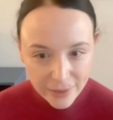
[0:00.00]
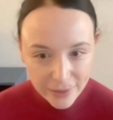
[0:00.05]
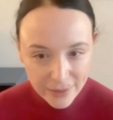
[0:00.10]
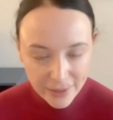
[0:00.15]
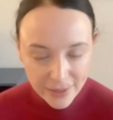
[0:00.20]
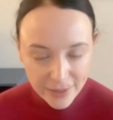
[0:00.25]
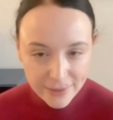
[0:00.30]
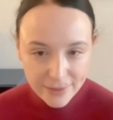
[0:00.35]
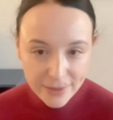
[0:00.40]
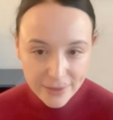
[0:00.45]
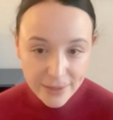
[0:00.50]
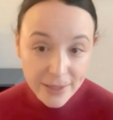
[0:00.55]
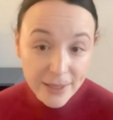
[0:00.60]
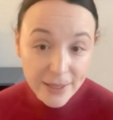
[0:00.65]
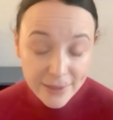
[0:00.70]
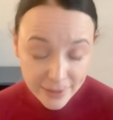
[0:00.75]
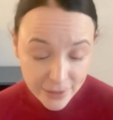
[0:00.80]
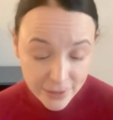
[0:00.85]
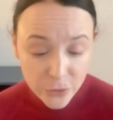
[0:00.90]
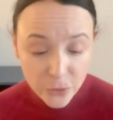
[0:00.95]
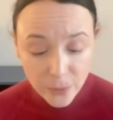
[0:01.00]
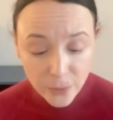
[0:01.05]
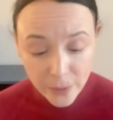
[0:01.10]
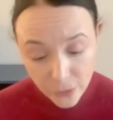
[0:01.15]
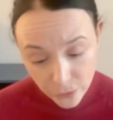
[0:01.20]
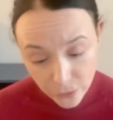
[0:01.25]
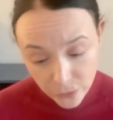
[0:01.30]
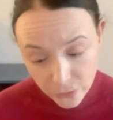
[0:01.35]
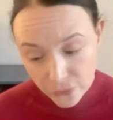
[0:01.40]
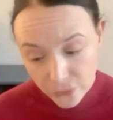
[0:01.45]
that it tends to be
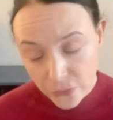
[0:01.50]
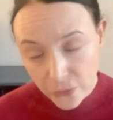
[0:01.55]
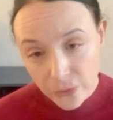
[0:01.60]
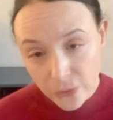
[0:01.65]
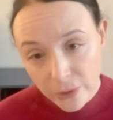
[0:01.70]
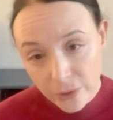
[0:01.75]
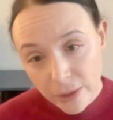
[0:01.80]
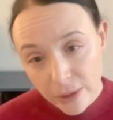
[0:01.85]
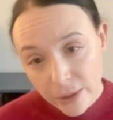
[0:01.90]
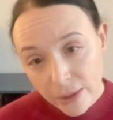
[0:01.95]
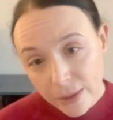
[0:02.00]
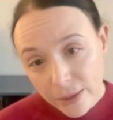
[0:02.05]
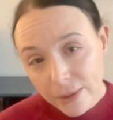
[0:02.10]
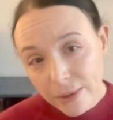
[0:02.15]
good for